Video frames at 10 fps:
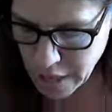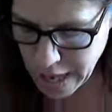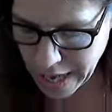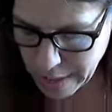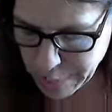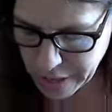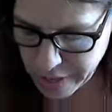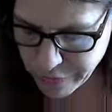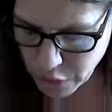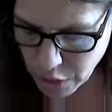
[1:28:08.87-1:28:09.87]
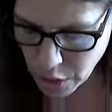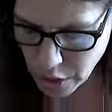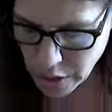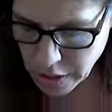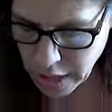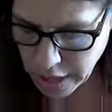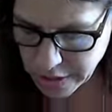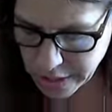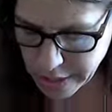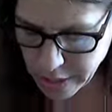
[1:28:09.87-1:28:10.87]
And I pray for
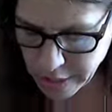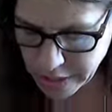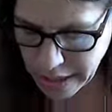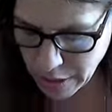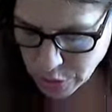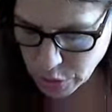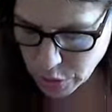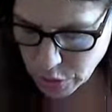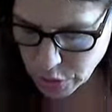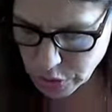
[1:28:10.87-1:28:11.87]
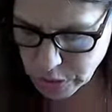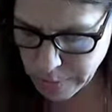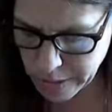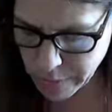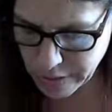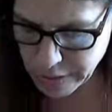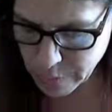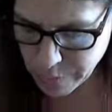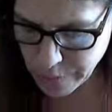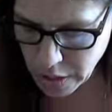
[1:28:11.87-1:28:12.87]
godly counselors to be around
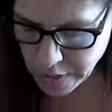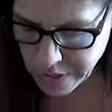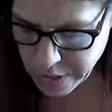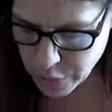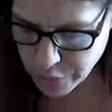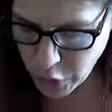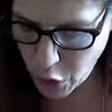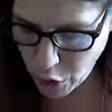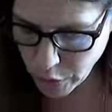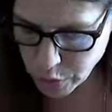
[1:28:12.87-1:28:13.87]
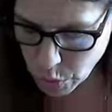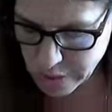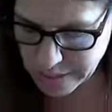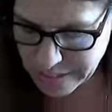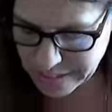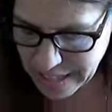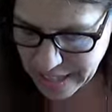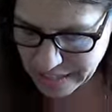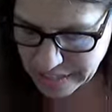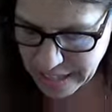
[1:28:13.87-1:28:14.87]
him that you've called, Lord, in these
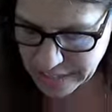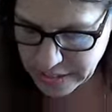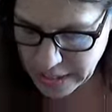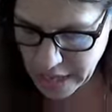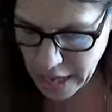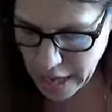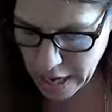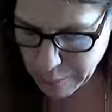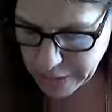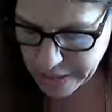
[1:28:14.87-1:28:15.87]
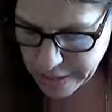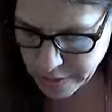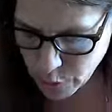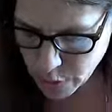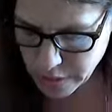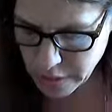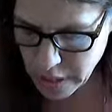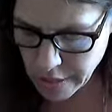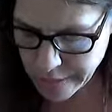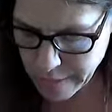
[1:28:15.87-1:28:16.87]
last days. And I pray, Lord,
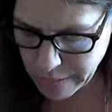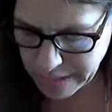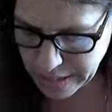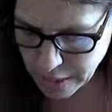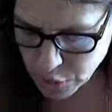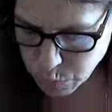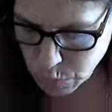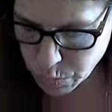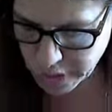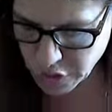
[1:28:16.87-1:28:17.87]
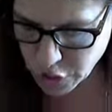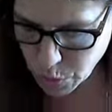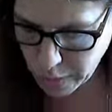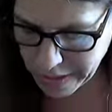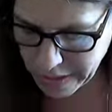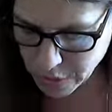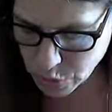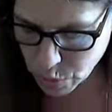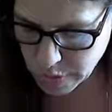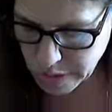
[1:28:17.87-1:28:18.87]
that my letters would reach the White
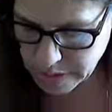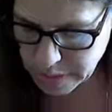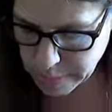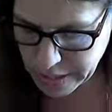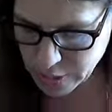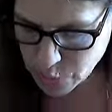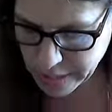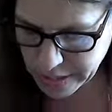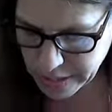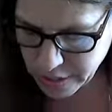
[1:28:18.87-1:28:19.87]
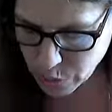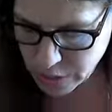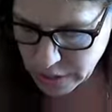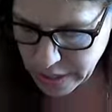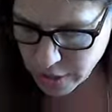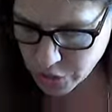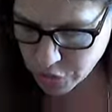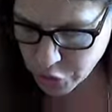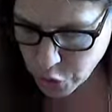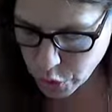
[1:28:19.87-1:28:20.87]
House, Lord, that somebody's reading those letters
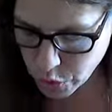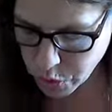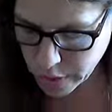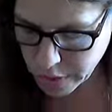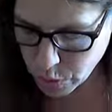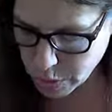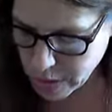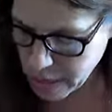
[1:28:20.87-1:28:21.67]
for your glory, Lord.